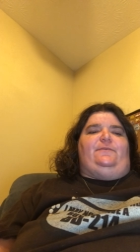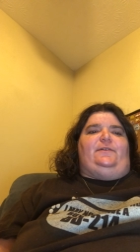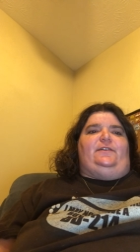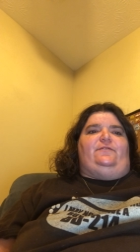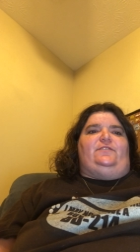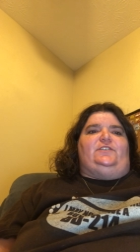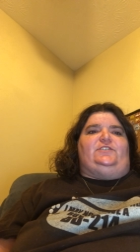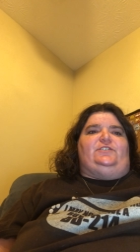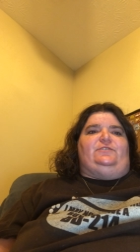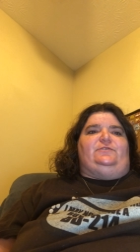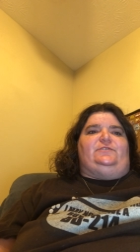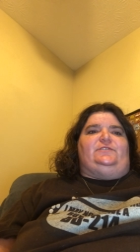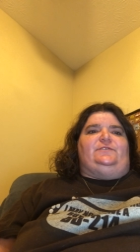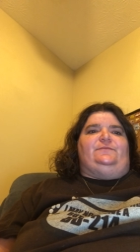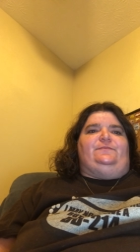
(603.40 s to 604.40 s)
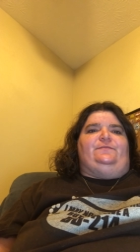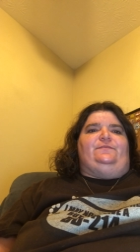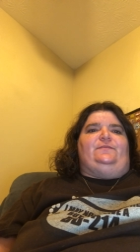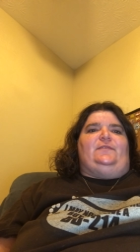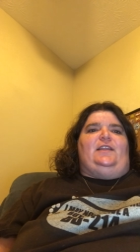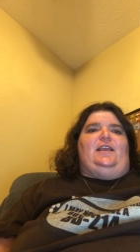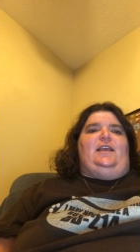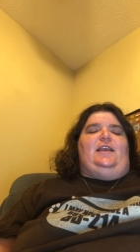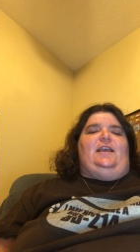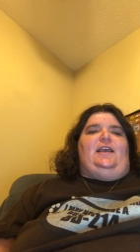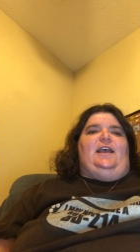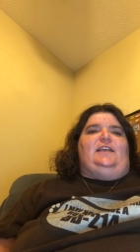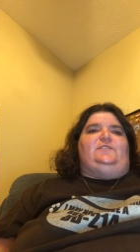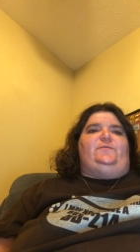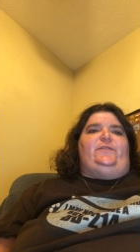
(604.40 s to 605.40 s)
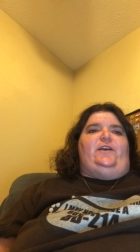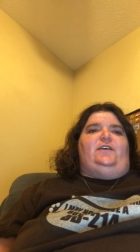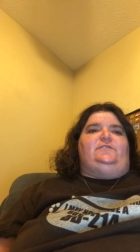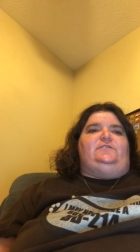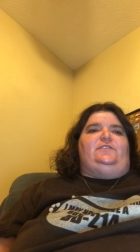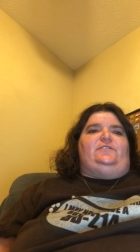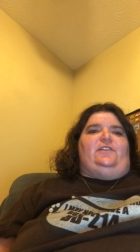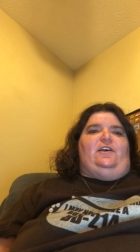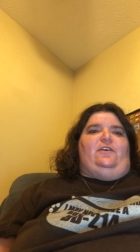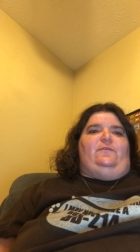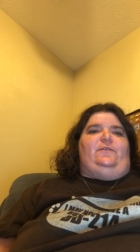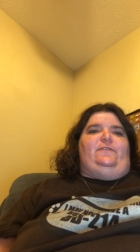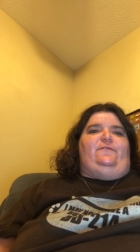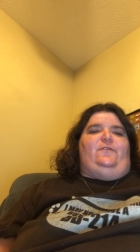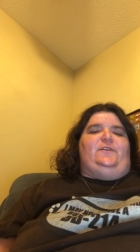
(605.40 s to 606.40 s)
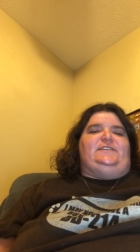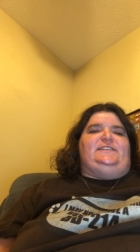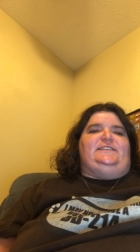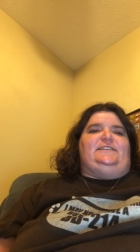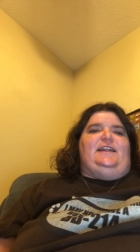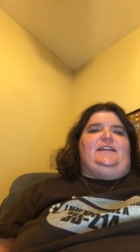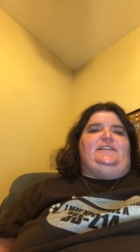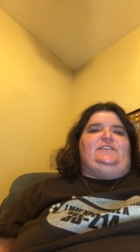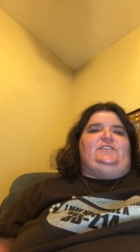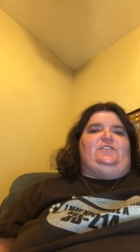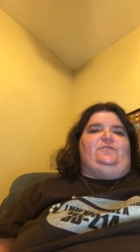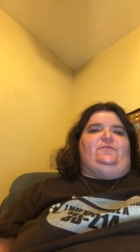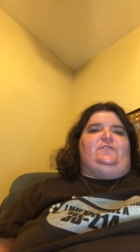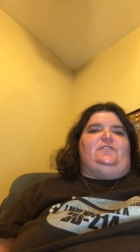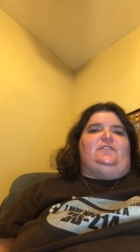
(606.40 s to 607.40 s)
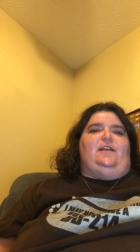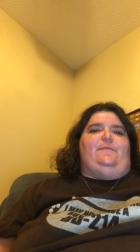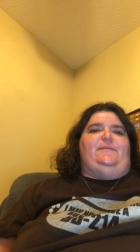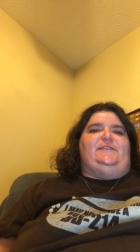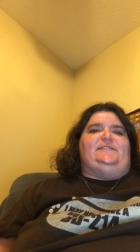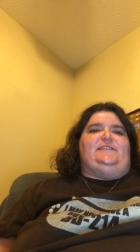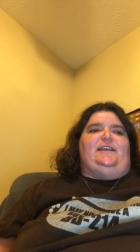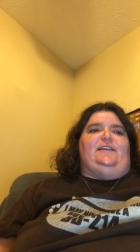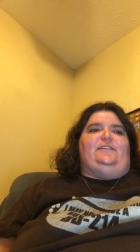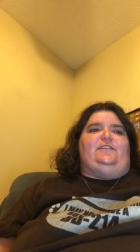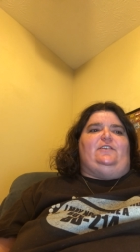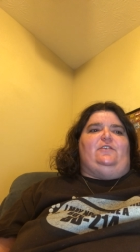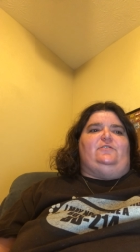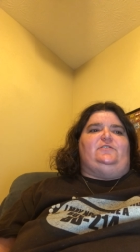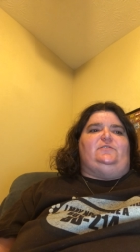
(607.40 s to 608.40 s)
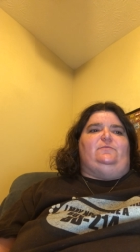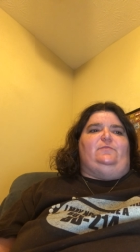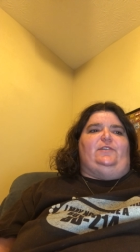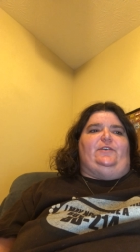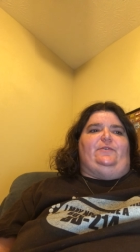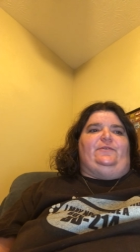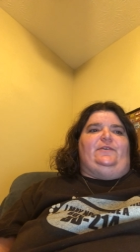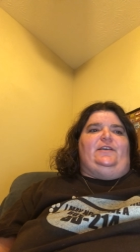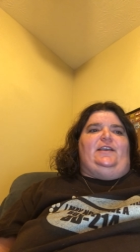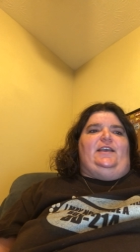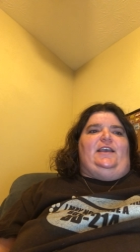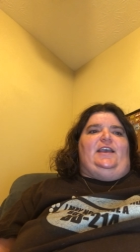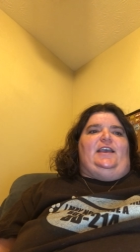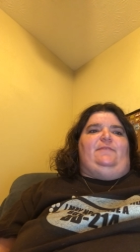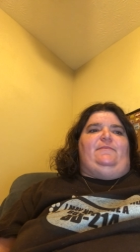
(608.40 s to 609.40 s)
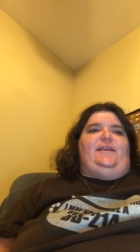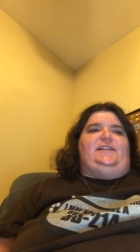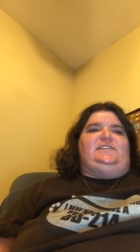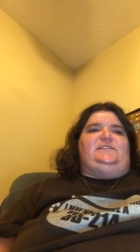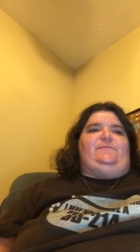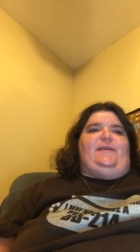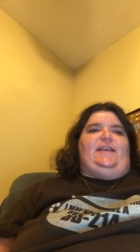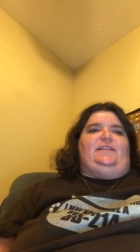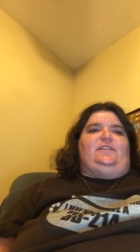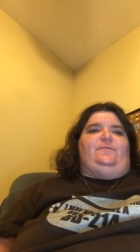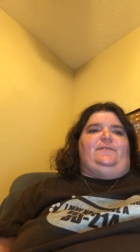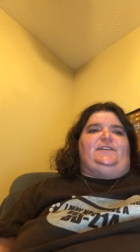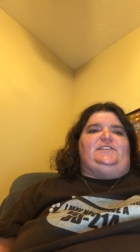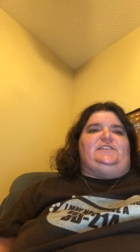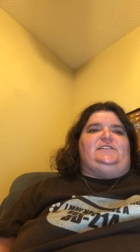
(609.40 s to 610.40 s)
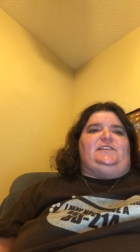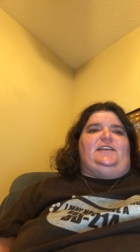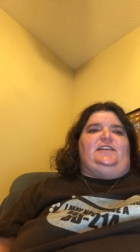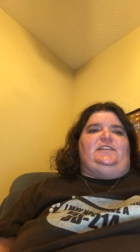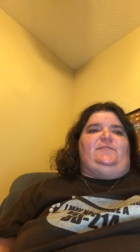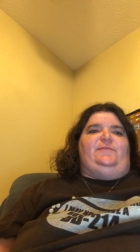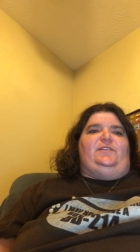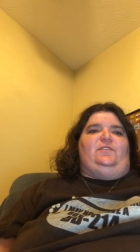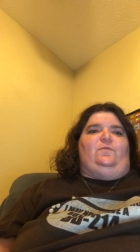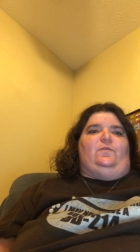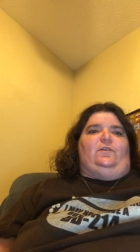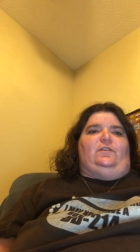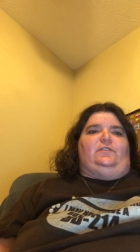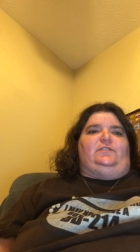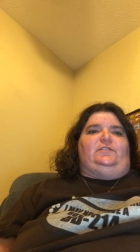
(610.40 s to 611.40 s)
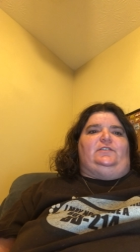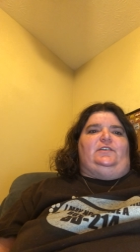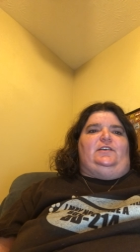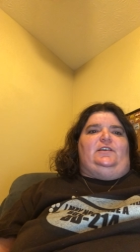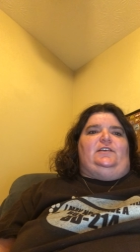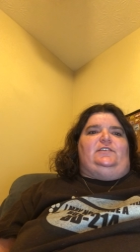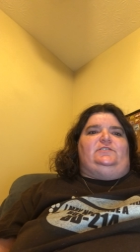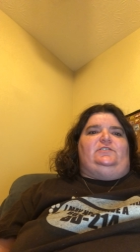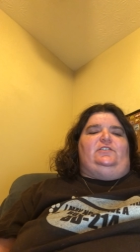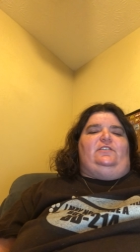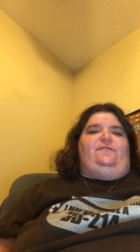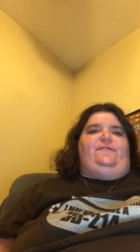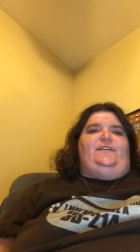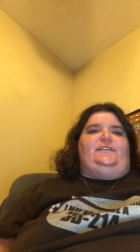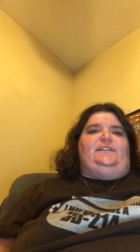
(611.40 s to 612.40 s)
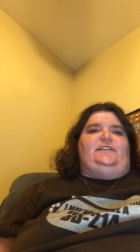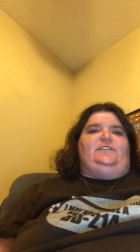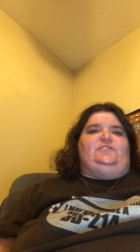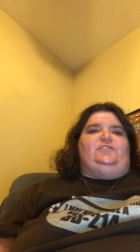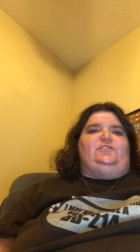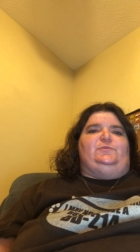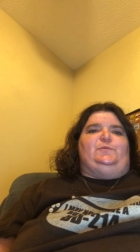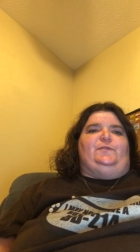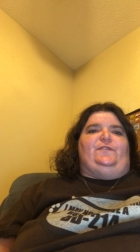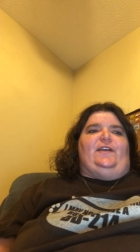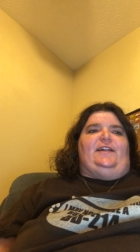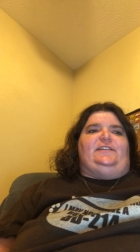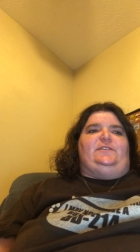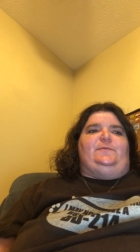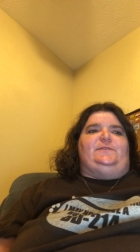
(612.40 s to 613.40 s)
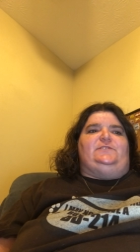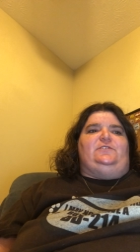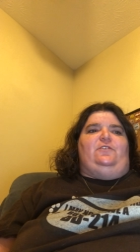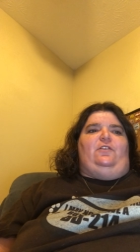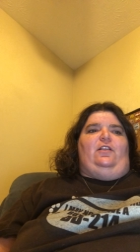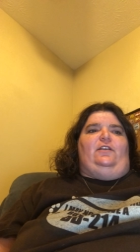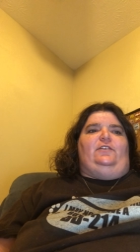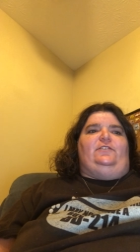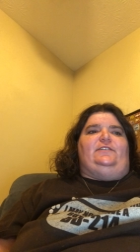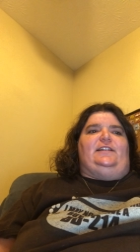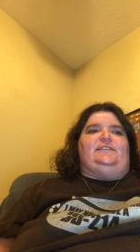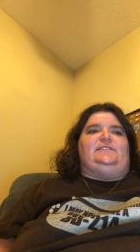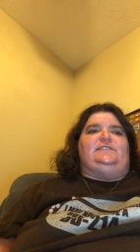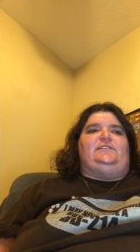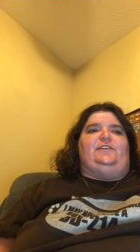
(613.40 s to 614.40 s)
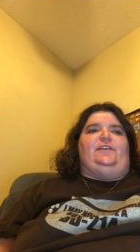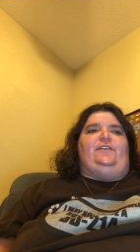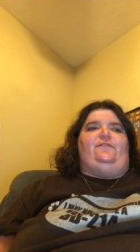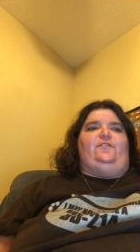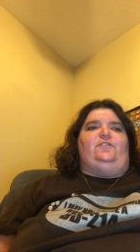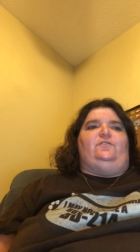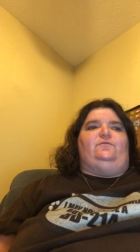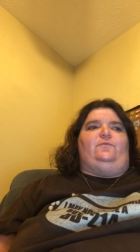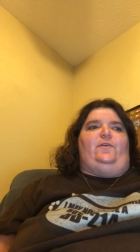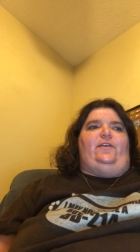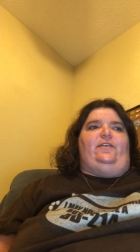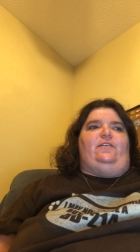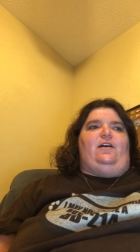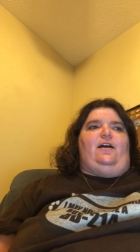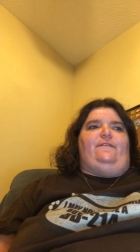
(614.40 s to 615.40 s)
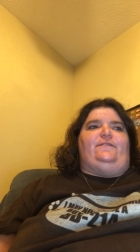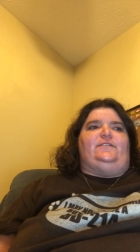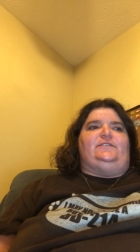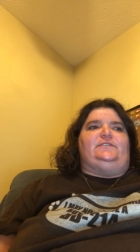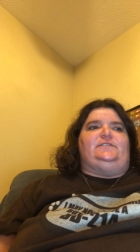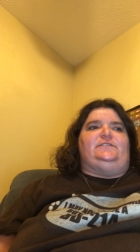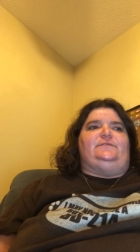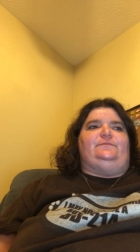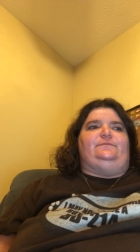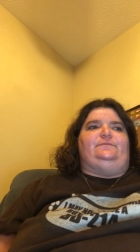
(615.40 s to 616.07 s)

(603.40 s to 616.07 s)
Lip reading: rid of the Jews. As we also know, in 1492 Columbus sailed the ocean blue and made Spain the richest kingdom in the world, so the funding Jews provided was no longer necessary for the royal coffers.